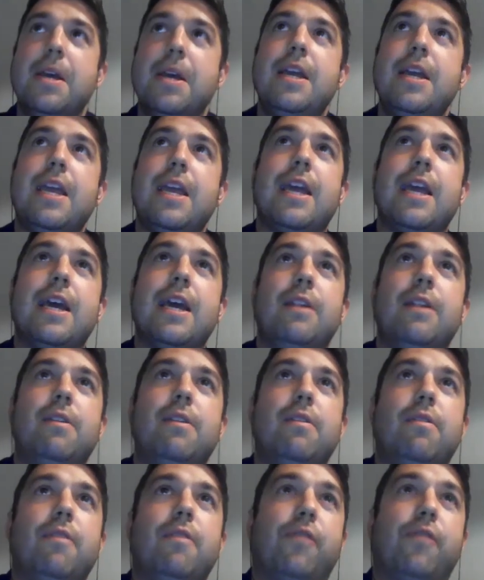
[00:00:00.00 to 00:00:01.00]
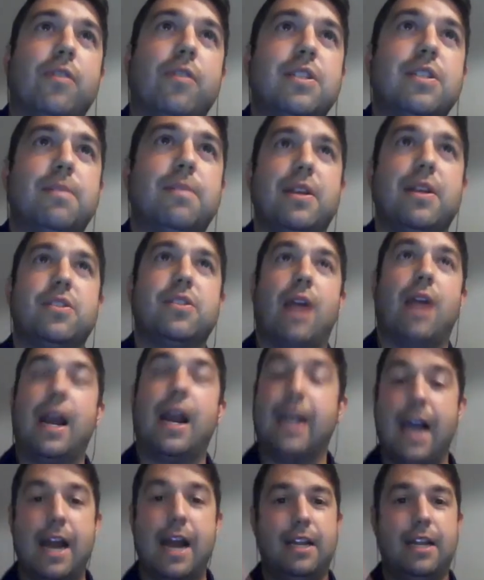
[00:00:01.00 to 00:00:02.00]
And the first semester, I
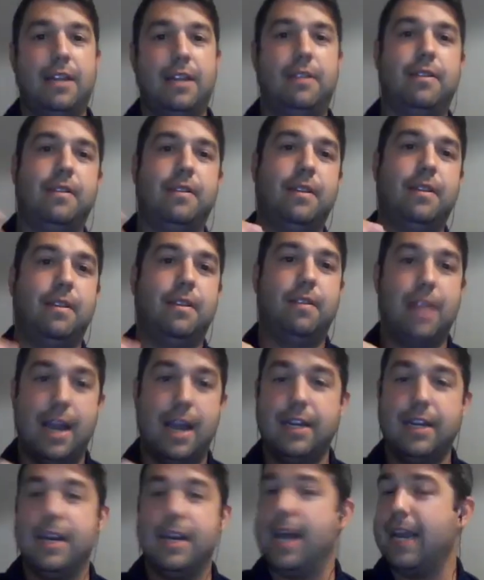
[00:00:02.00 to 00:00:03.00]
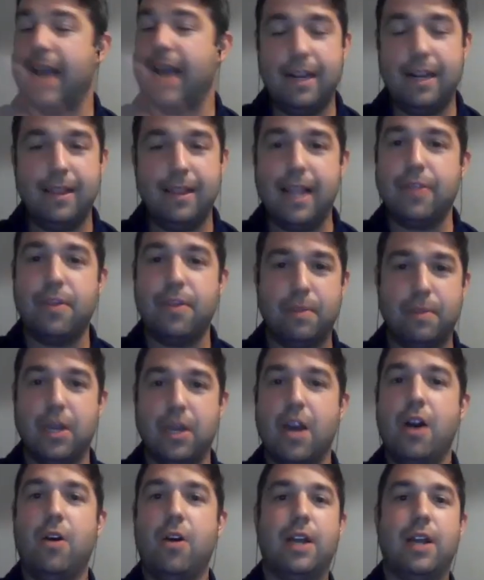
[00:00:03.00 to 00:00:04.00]
kind of let them
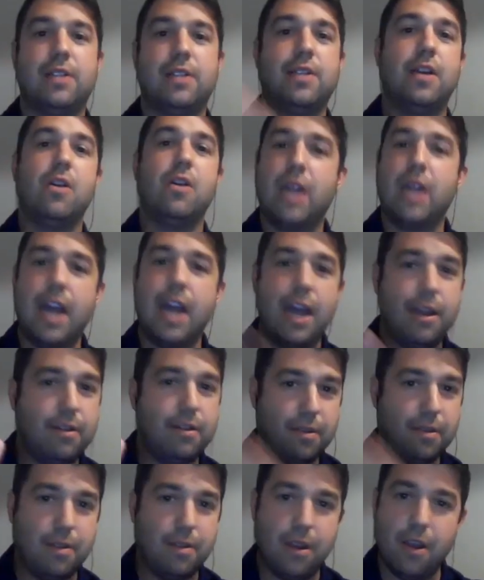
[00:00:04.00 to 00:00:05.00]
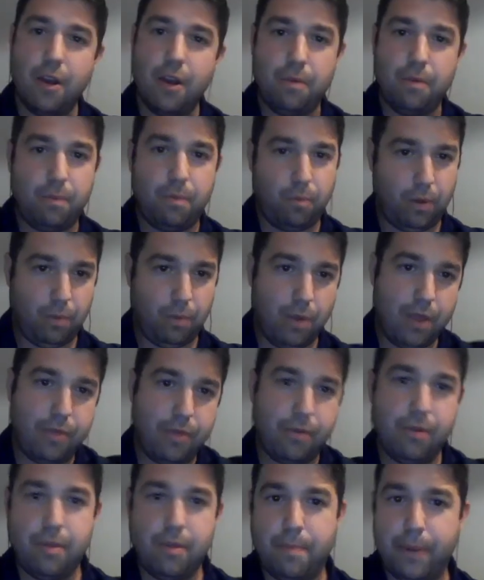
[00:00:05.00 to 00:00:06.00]
go. And I said, okay, you know, we went
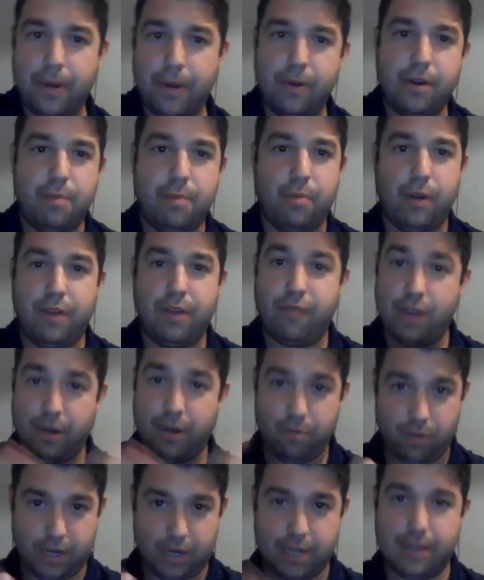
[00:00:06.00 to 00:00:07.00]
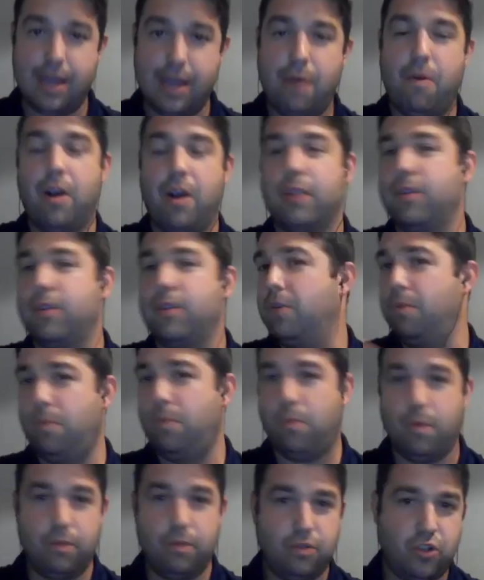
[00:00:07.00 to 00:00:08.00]
through the period briefing. We did that walkthrough,
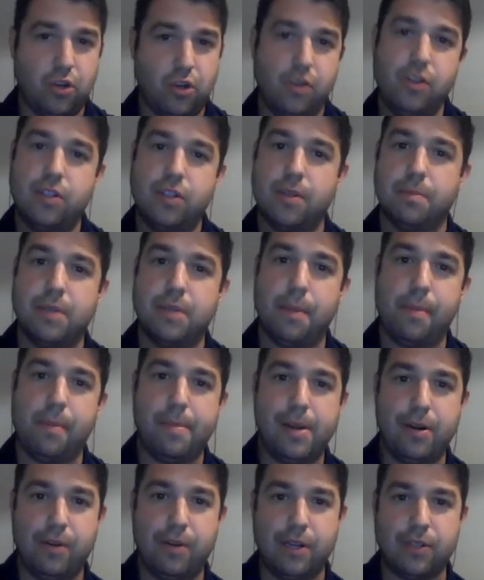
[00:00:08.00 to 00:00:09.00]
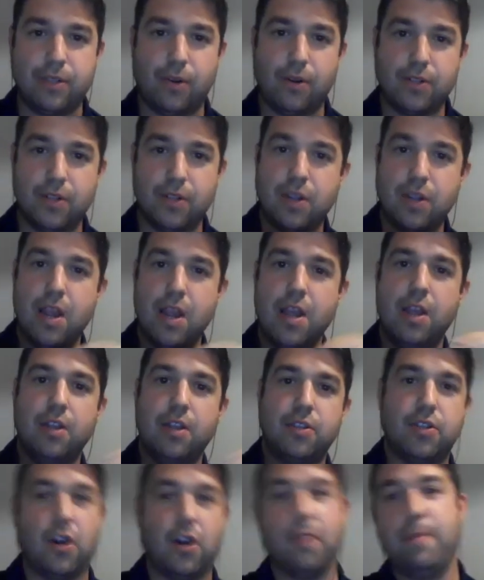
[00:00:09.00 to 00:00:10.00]
showed you some supplementary resources,
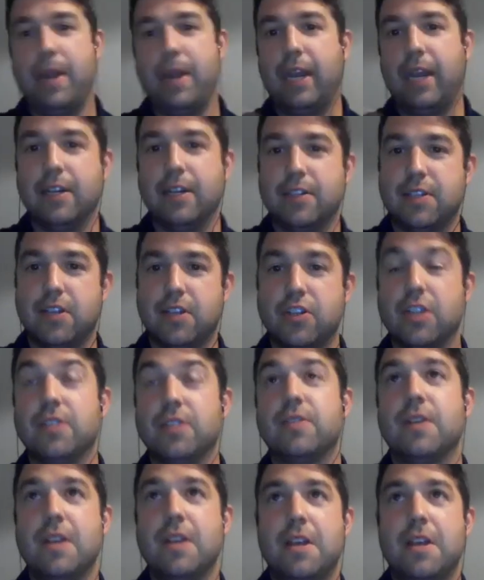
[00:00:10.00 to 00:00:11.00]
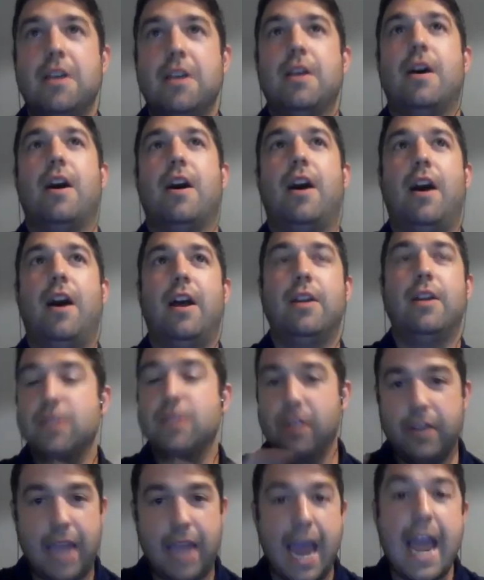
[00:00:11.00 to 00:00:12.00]
start making decisions. And it was a
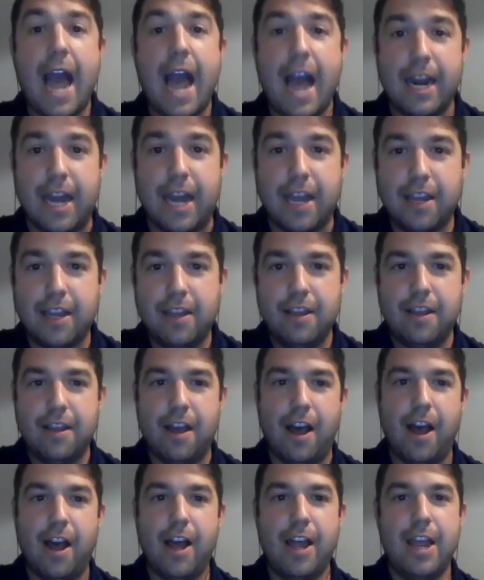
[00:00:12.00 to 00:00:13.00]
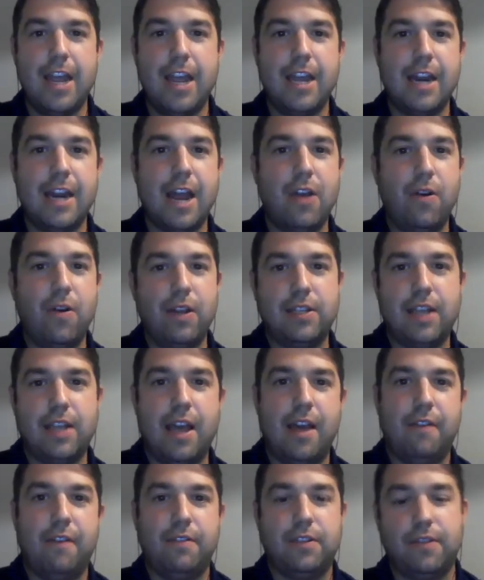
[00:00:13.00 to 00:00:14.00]
little chaotic. And I always
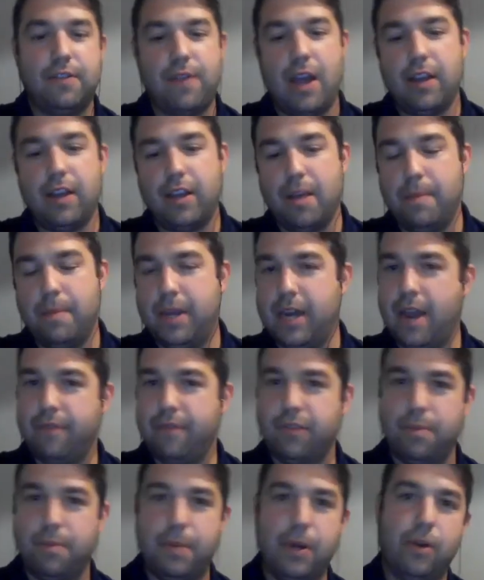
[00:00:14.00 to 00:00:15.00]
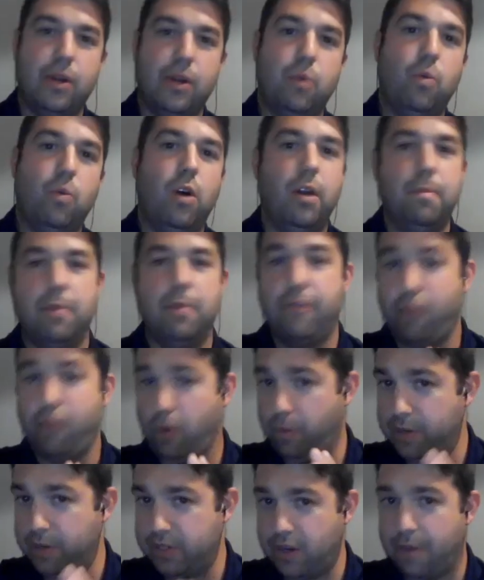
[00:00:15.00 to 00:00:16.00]
have Stefan come in after period one
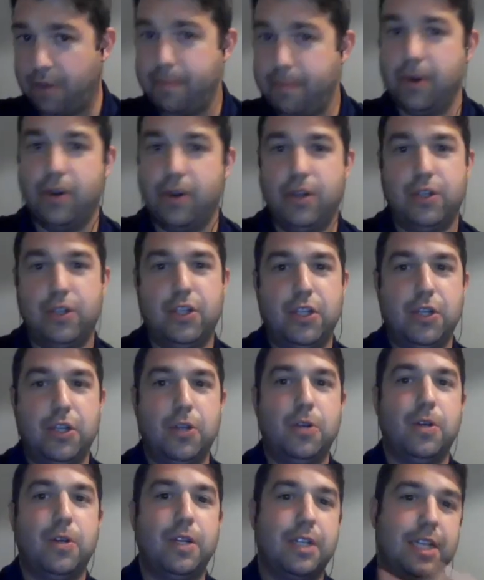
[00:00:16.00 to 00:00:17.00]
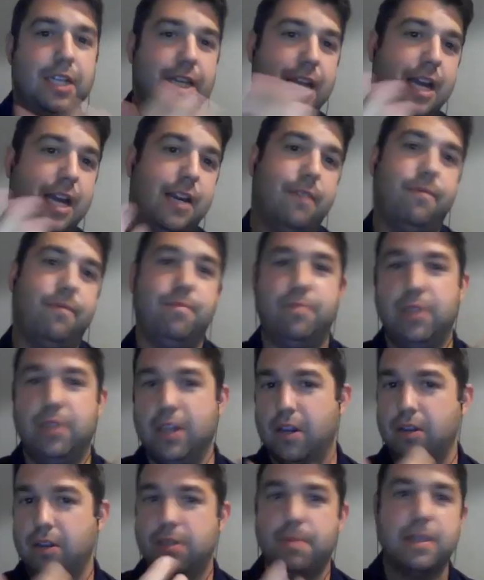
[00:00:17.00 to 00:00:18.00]
before we start period two. And he kind of, you
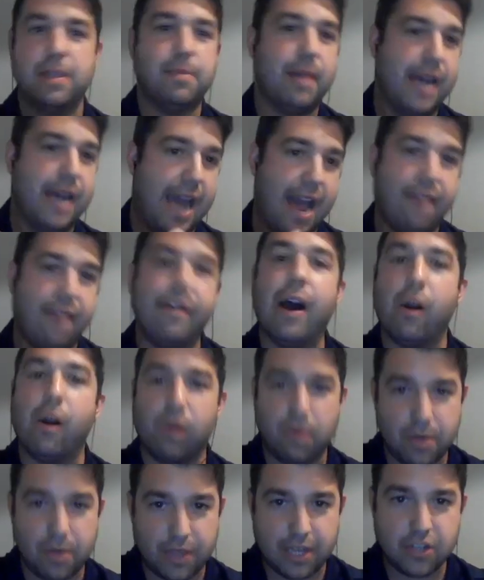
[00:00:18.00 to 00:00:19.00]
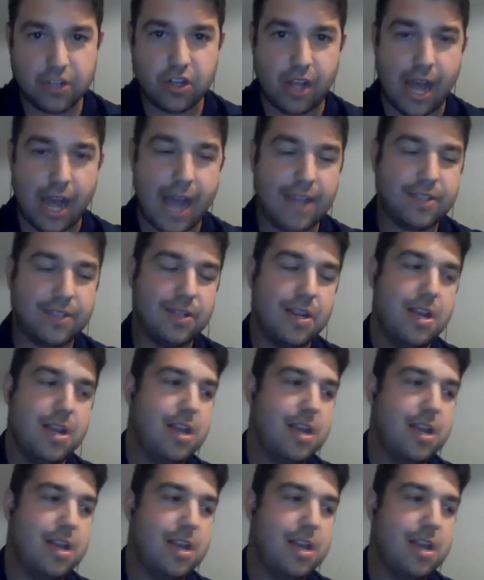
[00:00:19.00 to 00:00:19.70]
know, he spends about a half hour with each class.